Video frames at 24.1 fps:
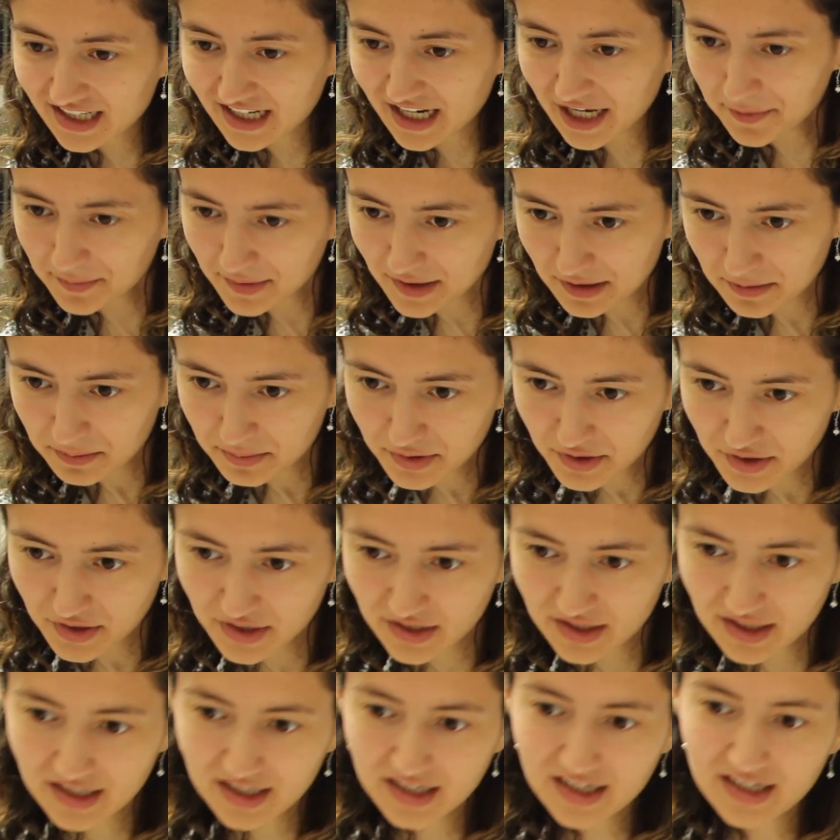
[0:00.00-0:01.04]
I'm gonna put,
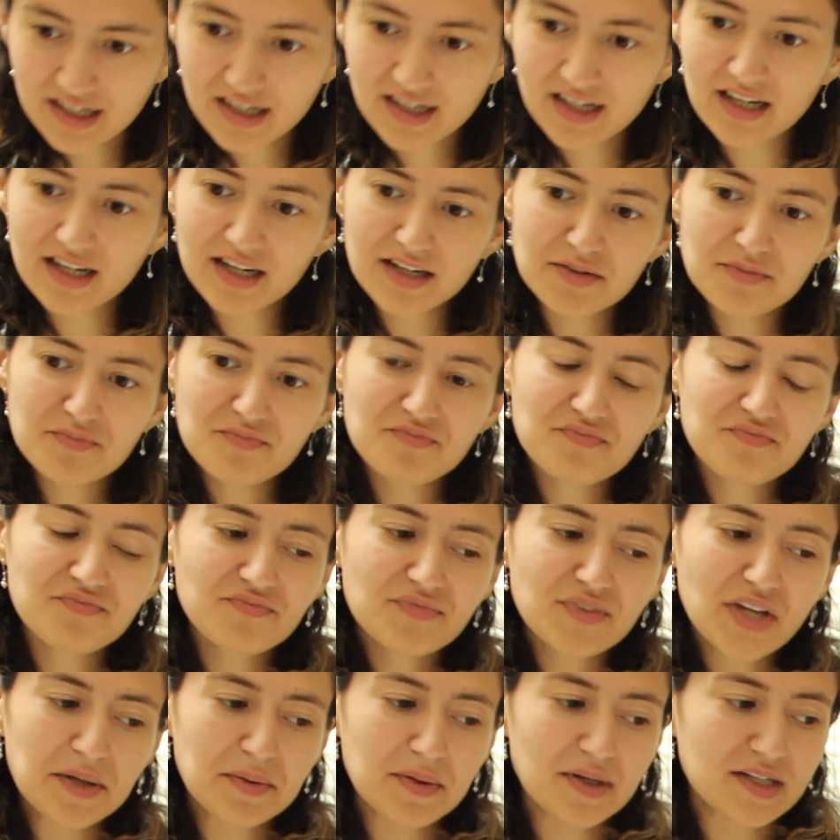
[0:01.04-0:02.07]

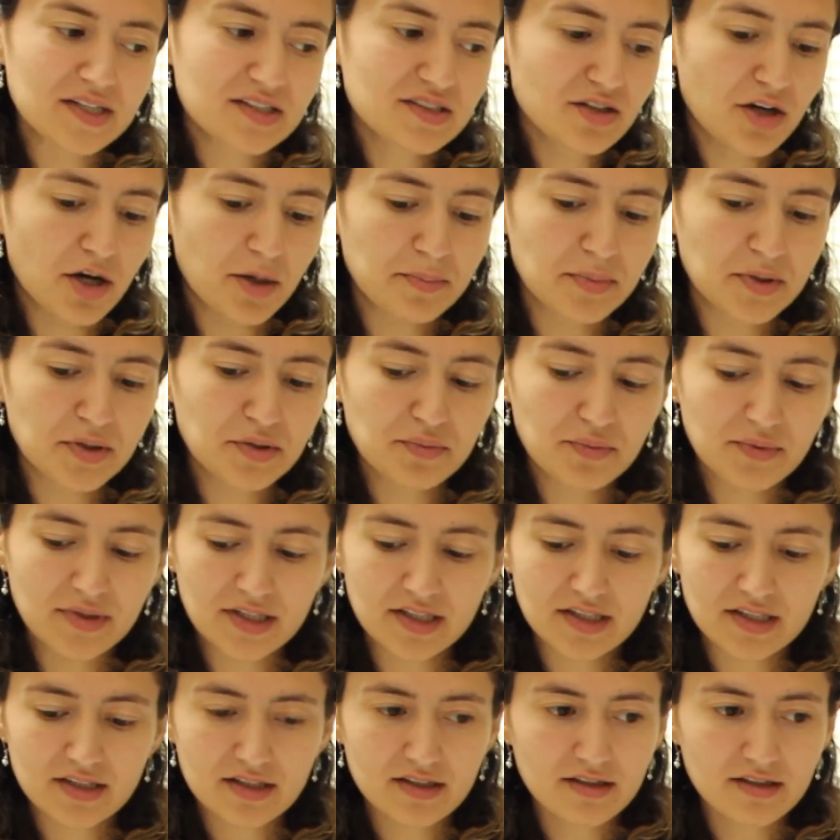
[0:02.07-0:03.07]
I'm gonna top it with,